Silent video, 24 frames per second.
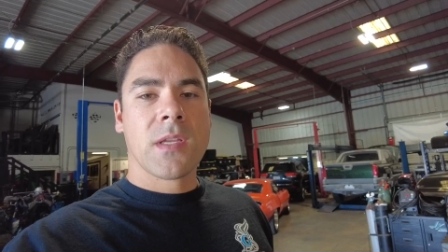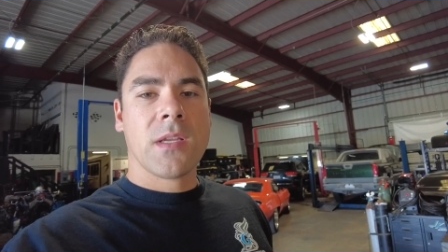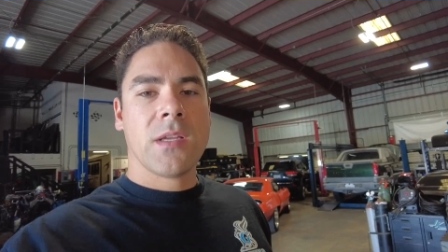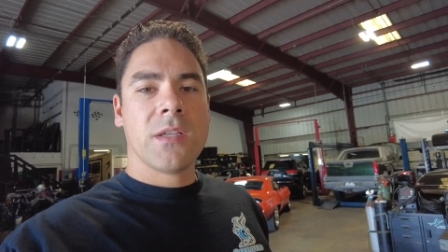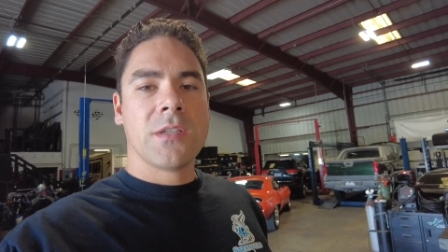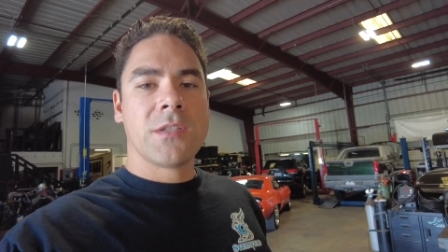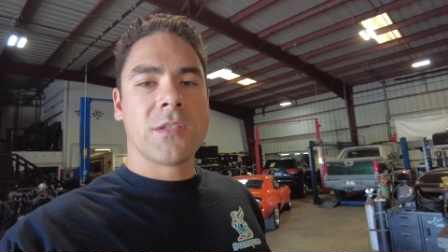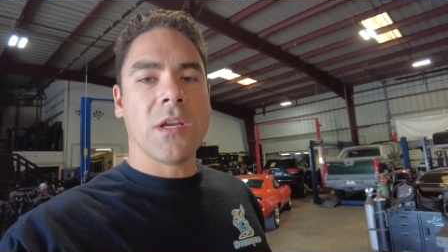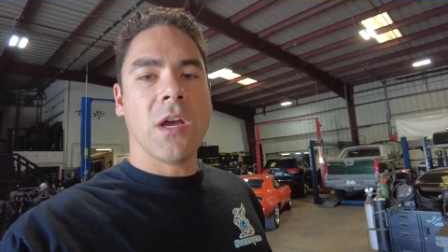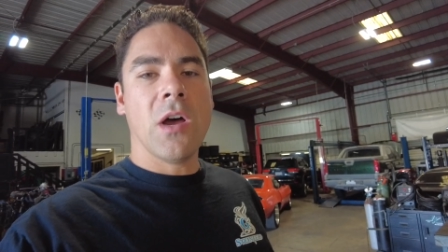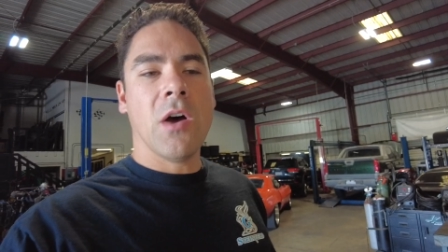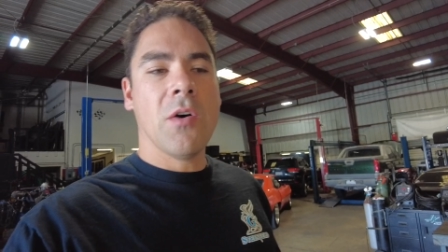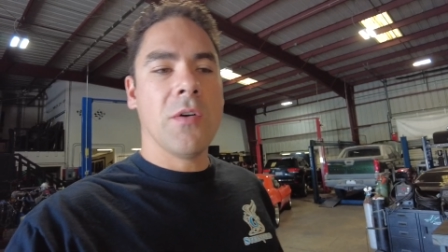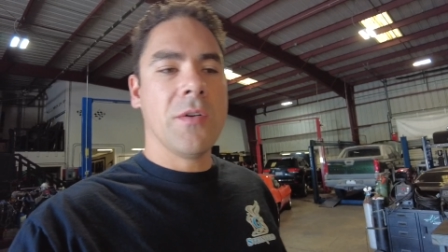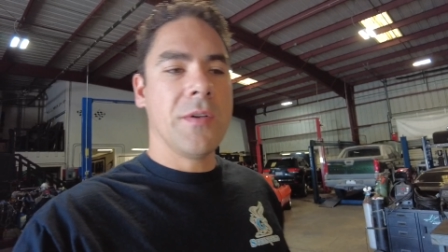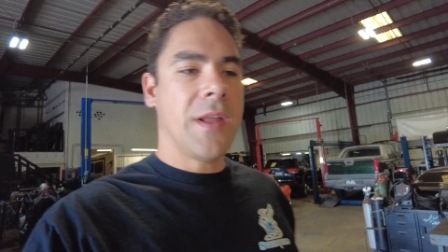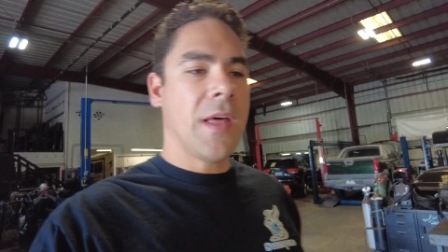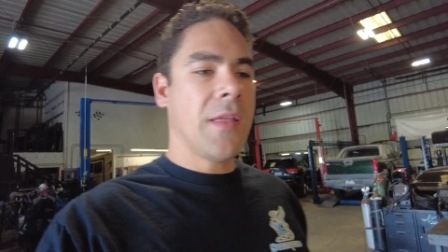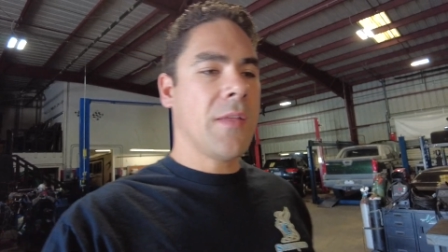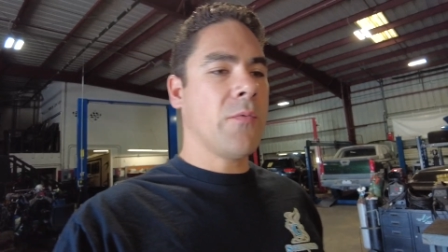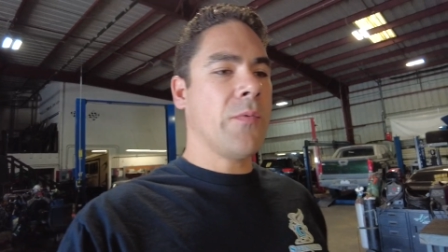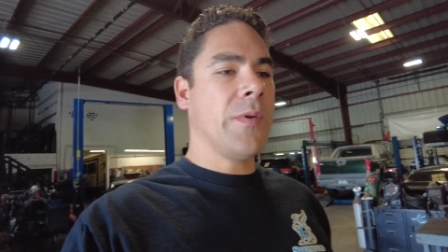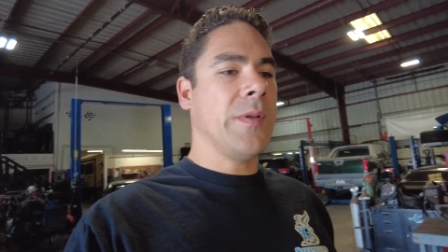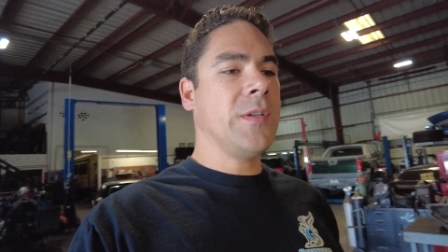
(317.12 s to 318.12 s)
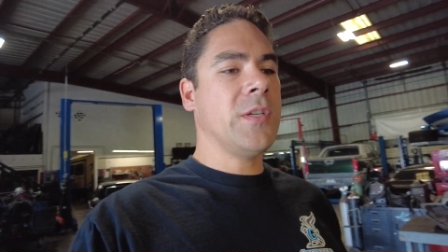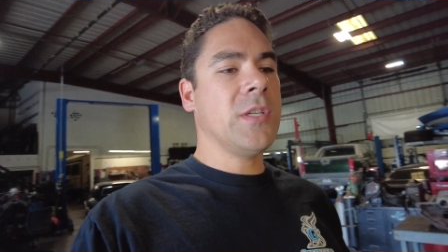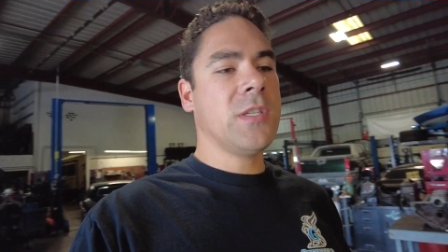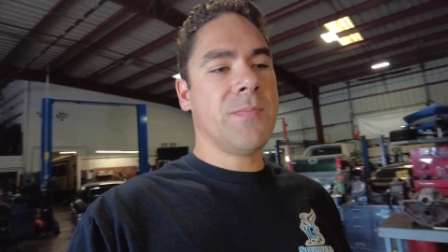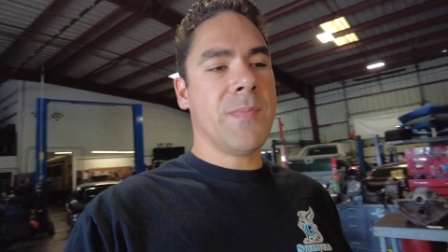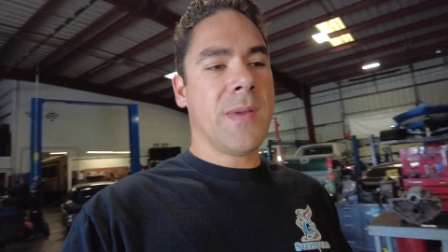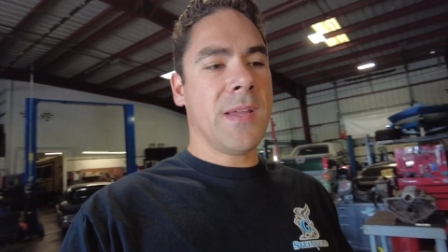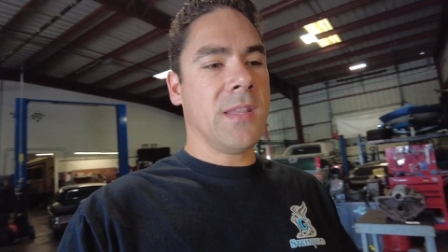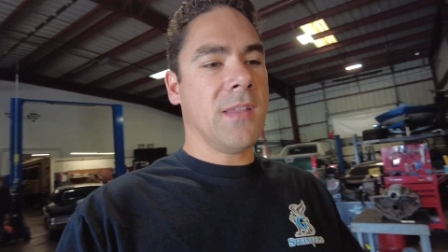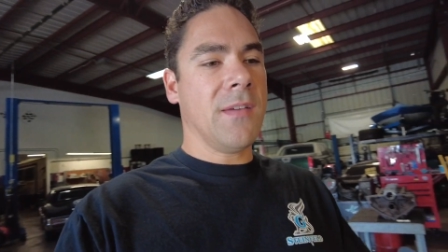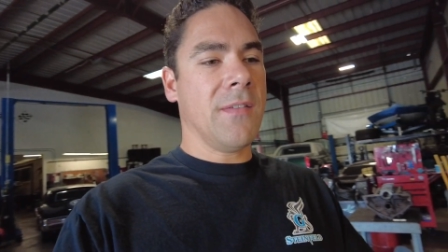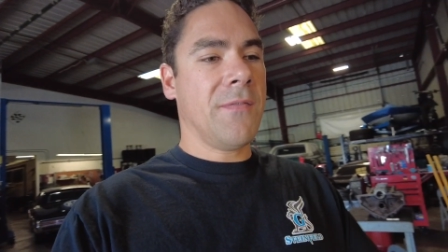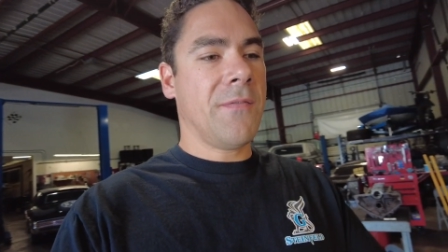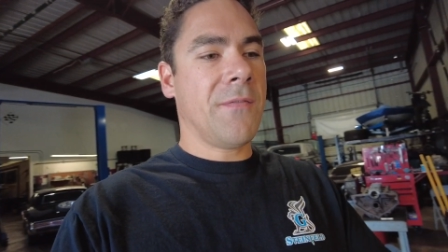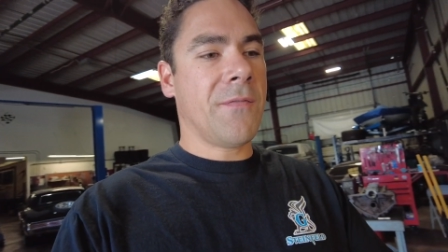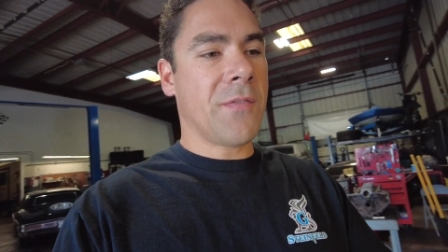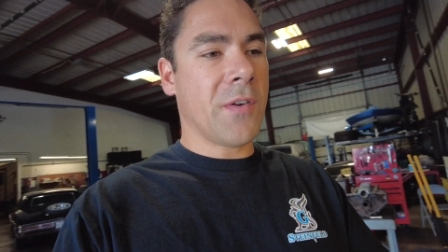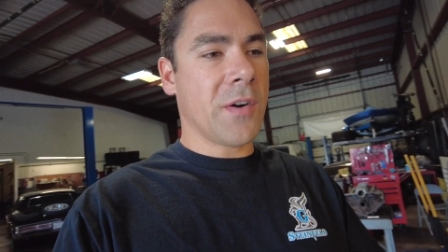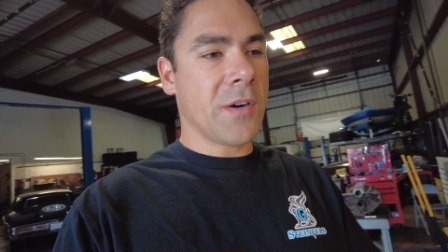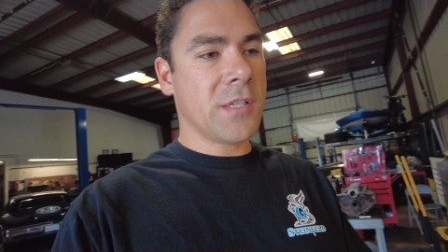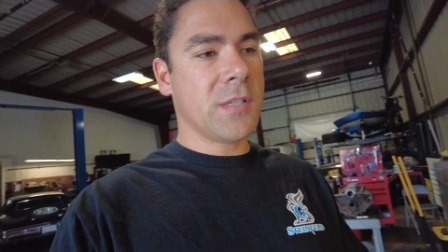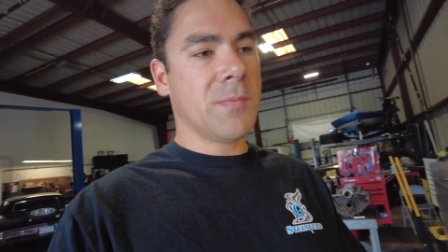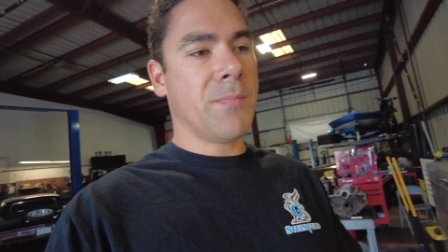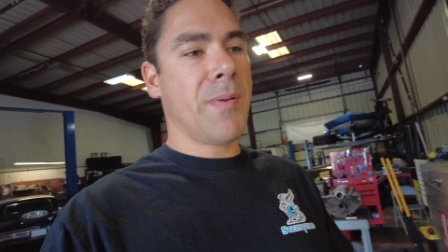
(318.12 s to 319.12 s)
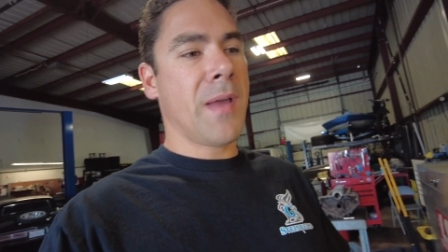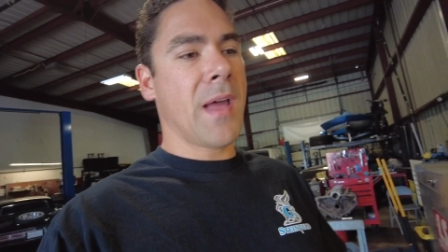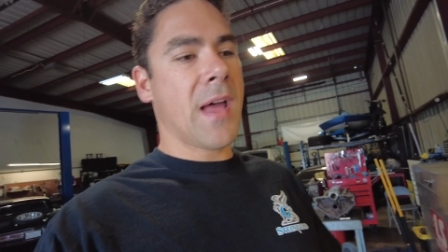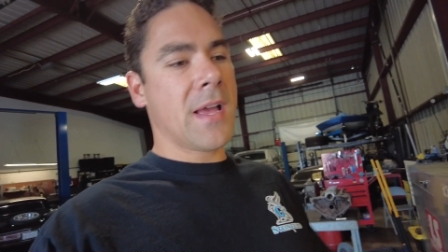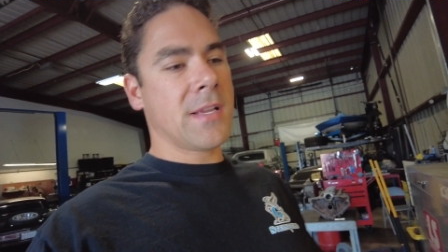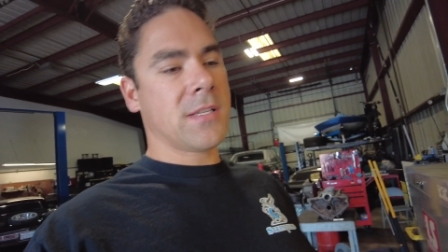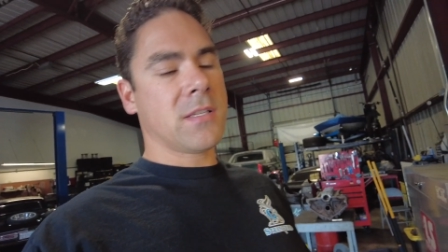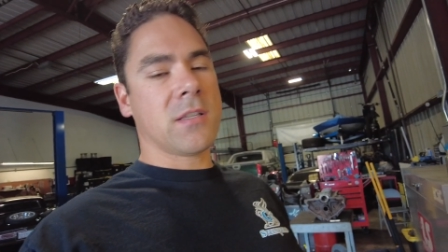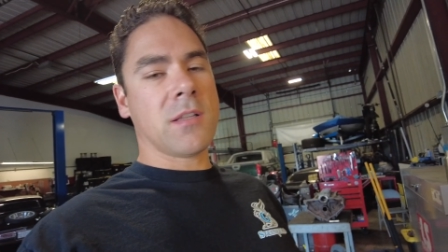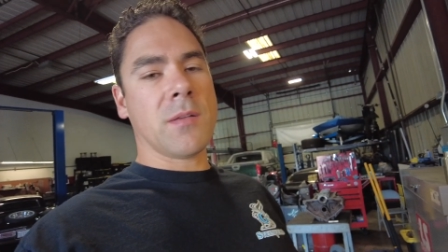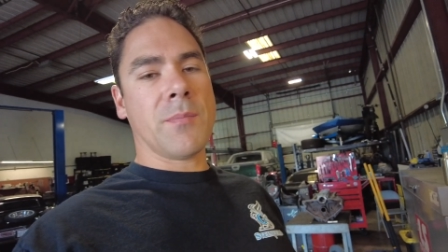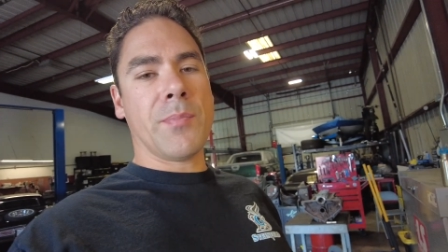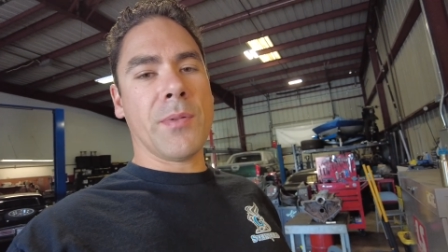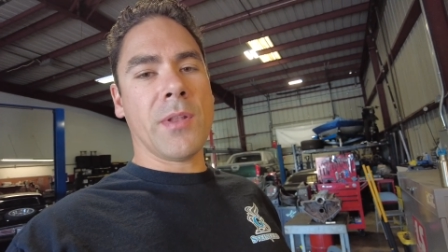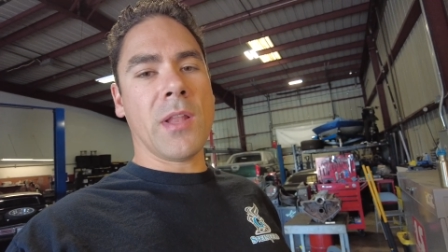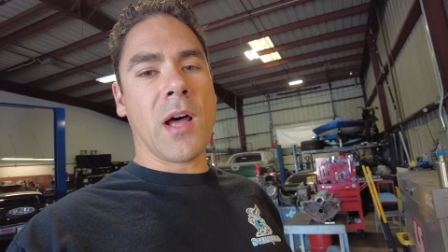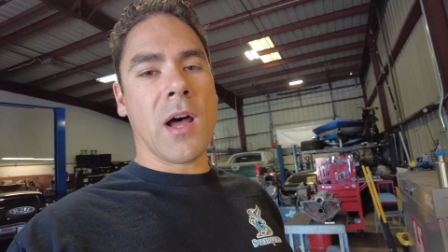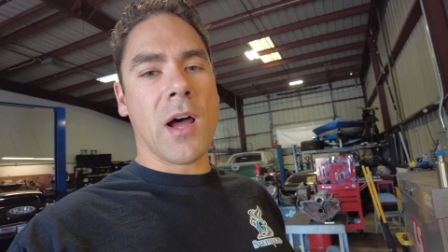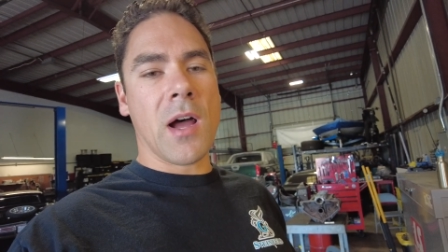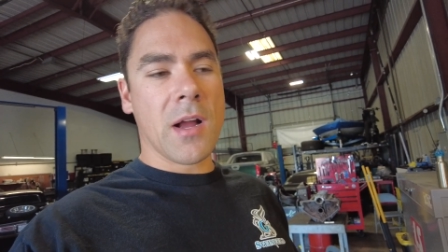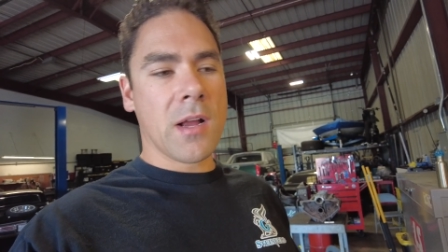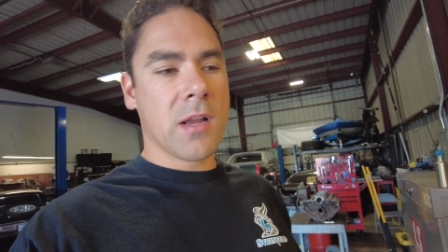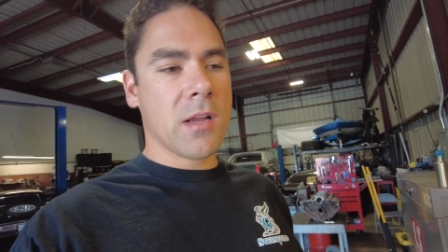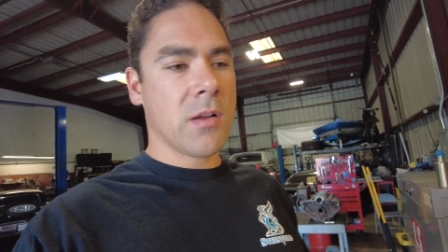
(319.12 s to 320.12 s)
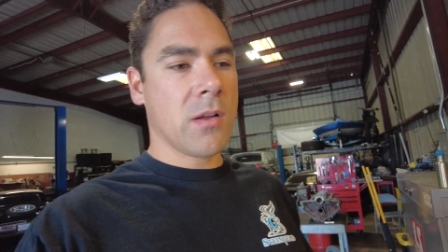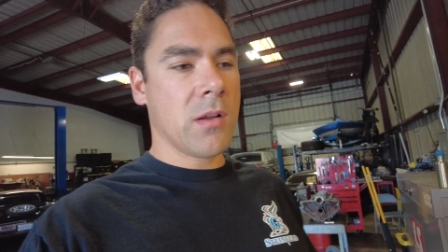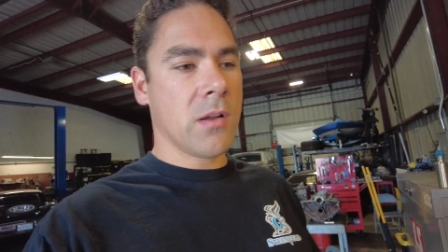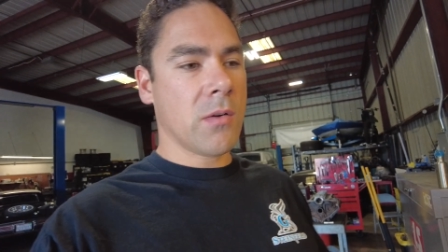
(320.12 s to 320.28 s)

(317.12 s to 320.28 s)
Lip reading: So now that we just made the first pass on the block,